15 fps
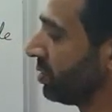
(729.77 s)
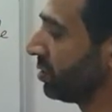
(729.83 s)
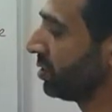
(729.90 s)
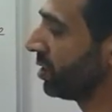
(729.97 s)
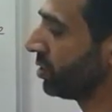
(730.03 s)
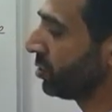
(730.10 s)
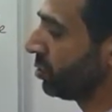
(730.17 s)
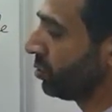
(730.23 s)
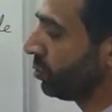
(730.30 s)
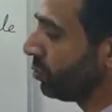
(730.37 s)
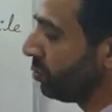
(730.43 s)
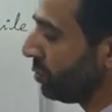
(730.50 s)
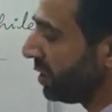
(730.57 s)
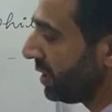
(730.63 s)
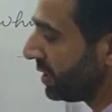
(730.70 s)
the
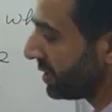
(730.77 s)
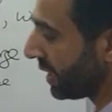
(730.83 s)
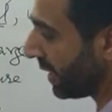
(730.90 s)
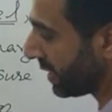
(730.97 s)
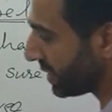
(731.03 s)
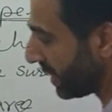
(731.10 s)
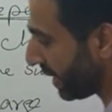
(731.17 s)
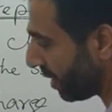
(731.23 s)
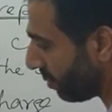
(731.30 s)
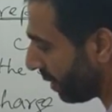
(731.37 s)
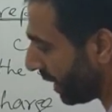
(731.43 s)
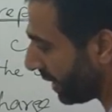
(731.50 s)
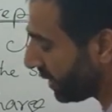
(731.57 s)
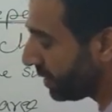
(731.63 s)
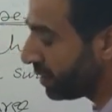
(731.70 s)
2E charge on a
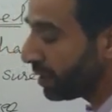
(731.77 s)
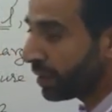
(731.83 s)
body,